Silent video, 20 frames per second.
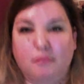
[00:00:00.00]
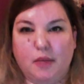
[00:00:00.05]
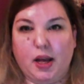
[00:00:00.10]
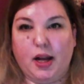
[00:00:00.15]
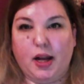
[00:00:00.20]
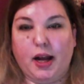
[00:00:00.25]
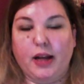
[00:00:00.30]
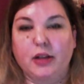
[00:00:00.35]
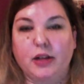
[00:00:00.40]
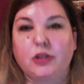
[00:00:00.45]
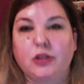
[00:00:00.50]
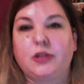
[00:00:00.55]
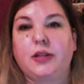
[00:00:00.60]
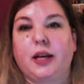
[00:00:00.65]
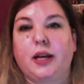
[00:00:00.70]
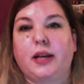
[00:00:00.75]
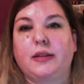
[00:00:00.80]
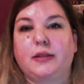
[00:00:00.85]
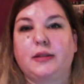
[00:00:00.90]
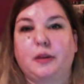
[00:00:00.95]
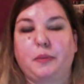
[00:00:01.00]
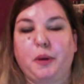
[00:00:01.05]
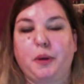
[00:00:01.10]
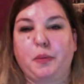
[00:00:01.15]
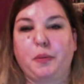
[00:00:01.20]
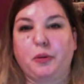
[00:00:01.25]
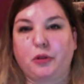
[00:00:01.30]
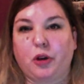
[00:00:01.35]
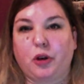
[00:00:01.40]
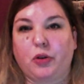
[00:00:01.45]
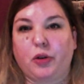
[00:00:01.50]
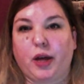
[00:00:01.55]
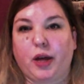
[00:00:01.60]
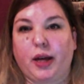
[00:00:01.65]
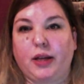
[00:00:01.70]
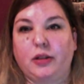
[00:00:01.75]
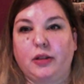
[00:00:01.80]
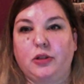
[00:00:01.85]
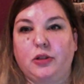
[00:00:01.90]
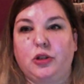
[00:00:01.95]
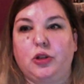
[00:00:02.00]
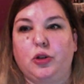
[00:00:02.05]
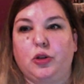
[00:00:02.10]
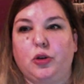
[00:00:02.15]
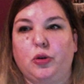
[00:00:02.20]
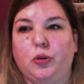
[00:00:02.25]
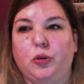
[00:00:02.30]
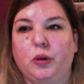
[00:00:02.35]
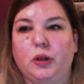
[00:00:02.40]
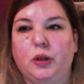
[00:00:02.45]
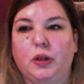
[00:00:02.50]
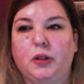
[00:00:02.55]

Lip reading: And I understand some people don't like to